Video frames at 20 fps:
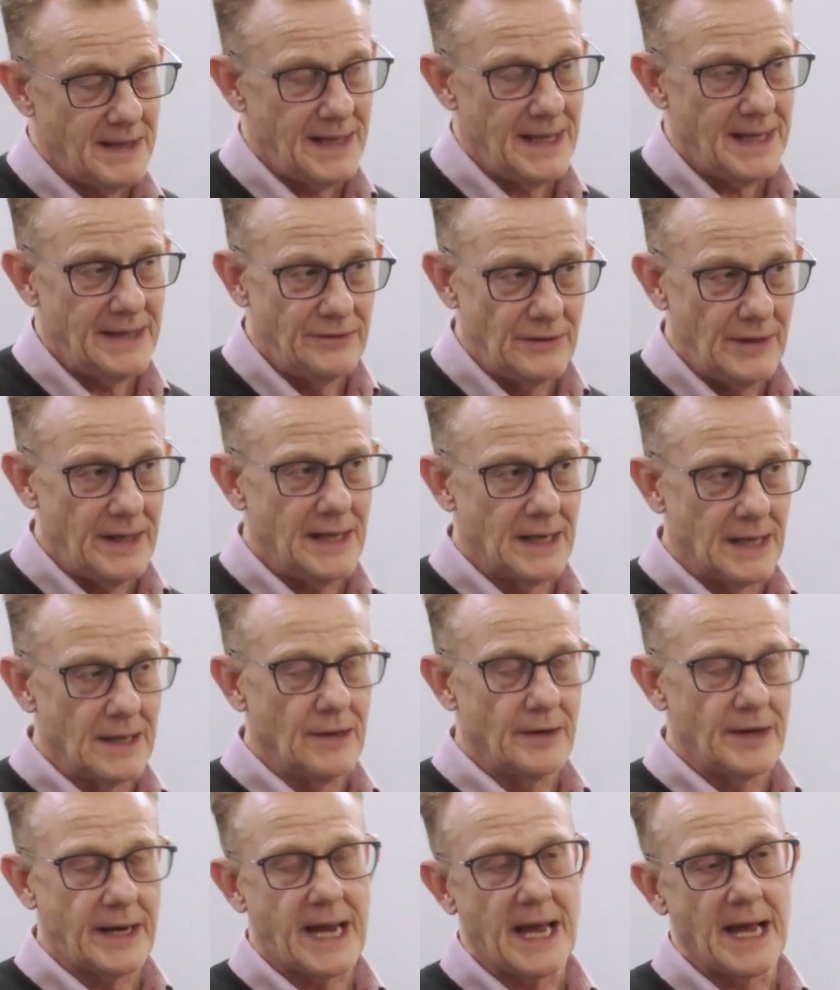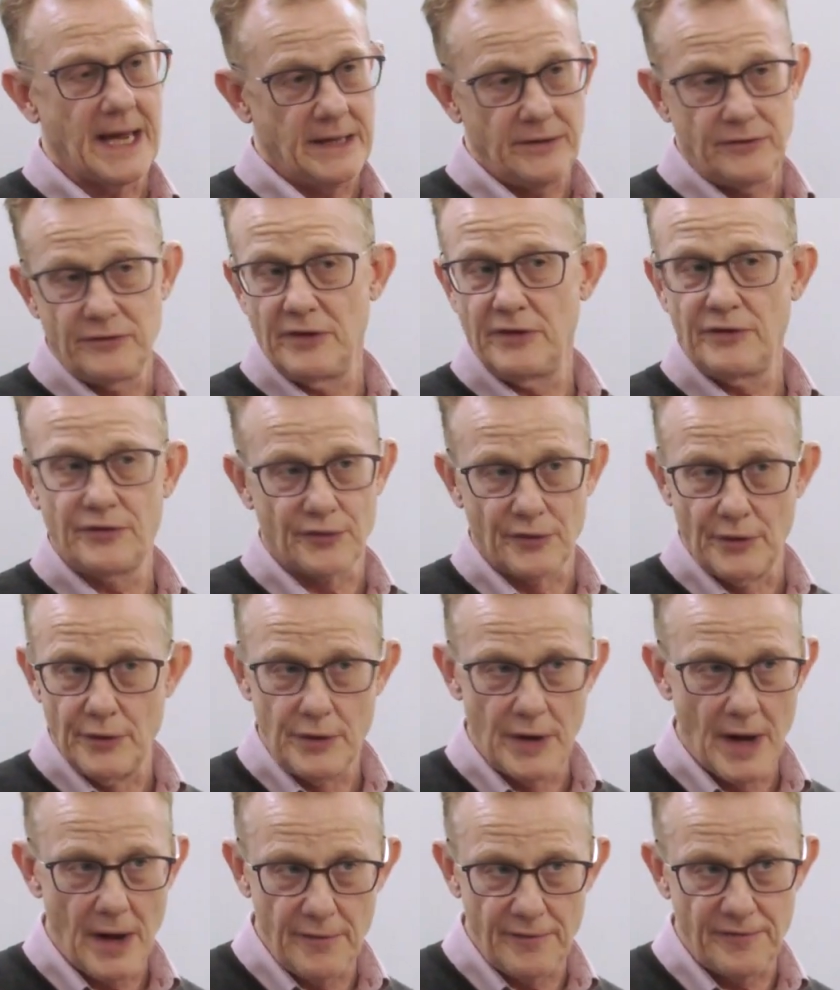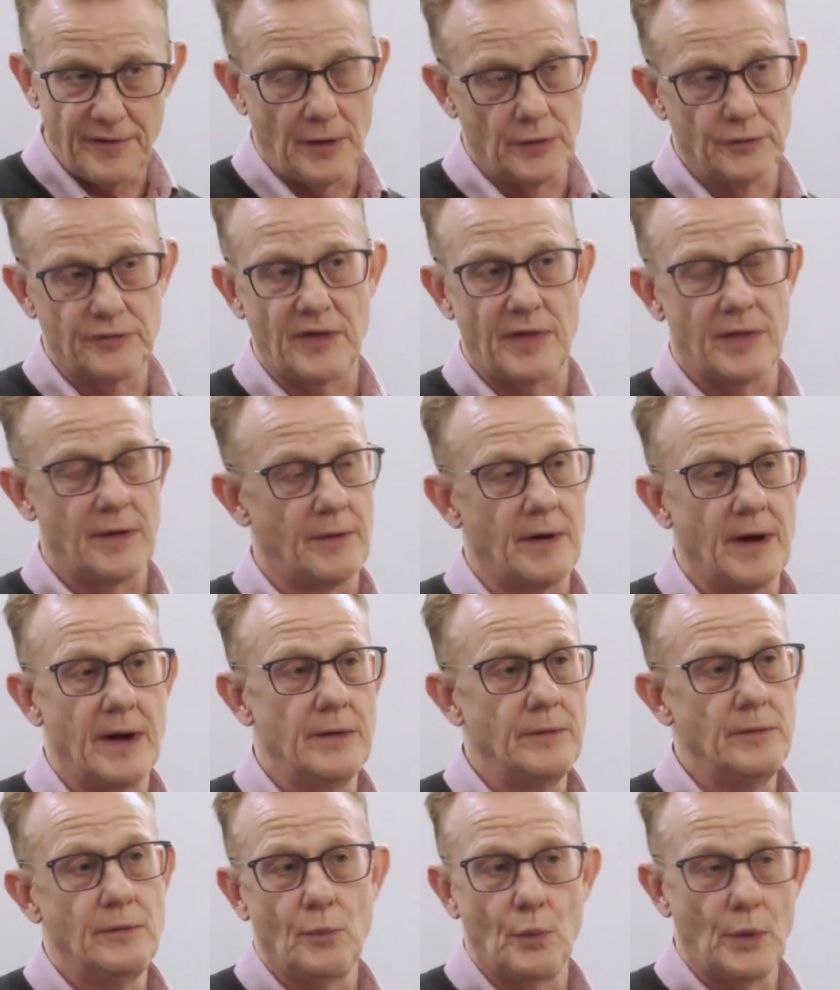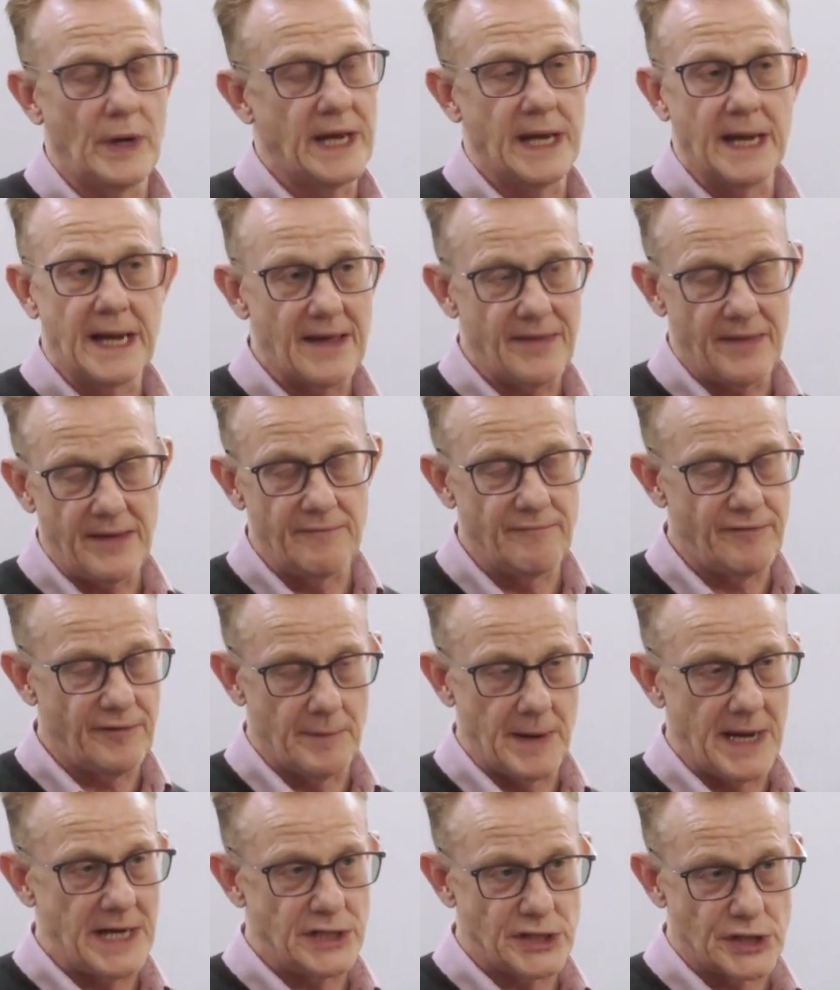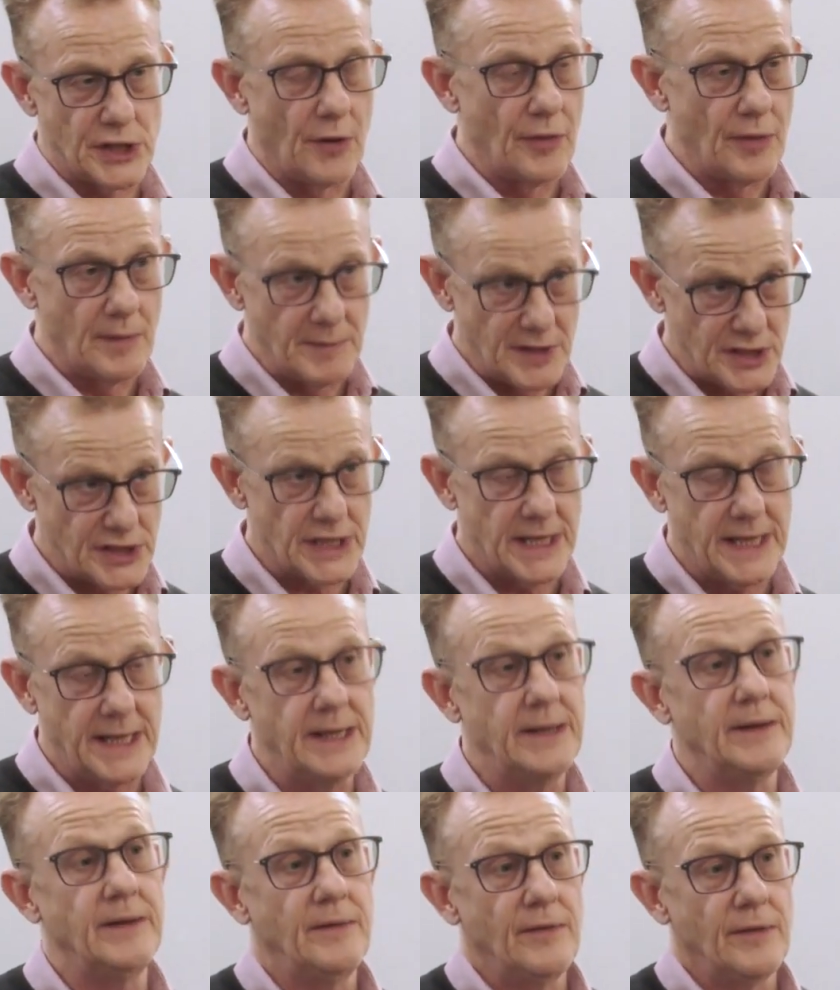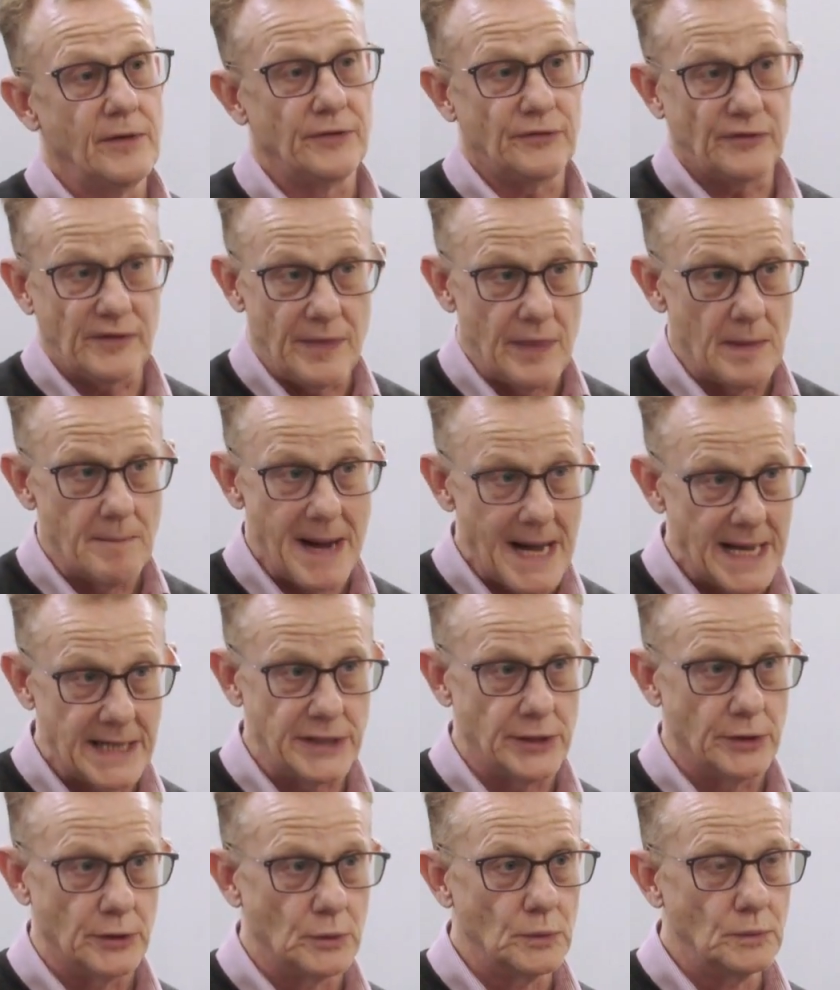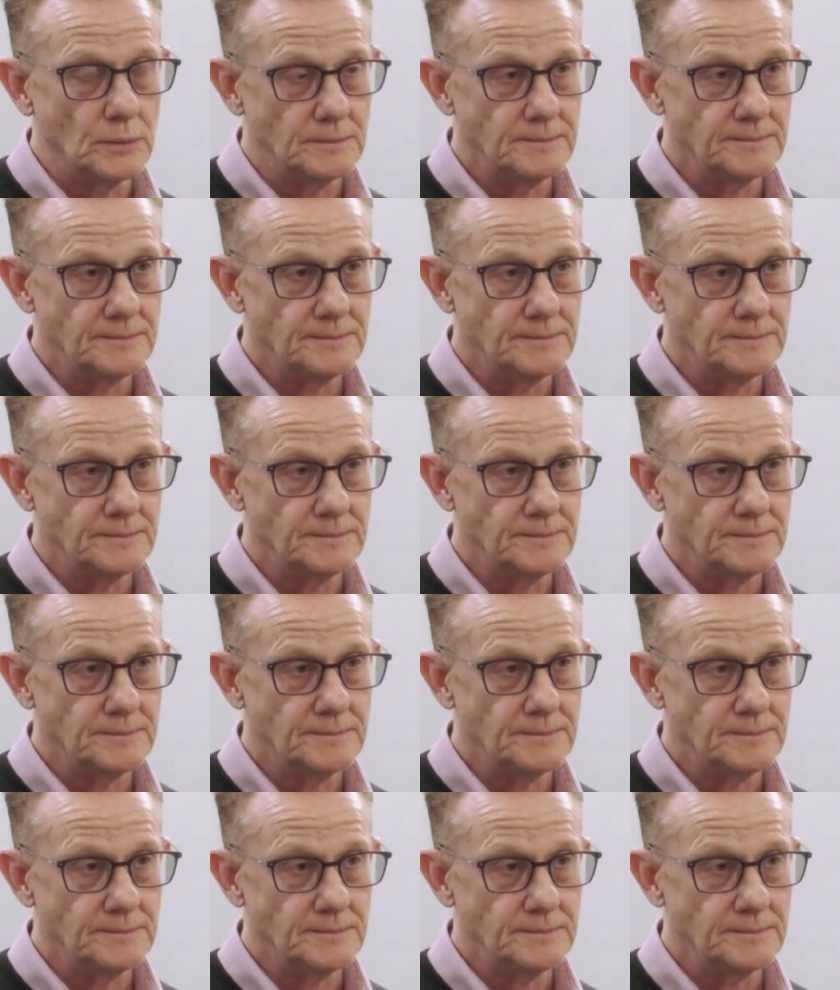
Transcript: in, in a lot of cases, through no fault of their own, we can get the information on the machine that's in the manual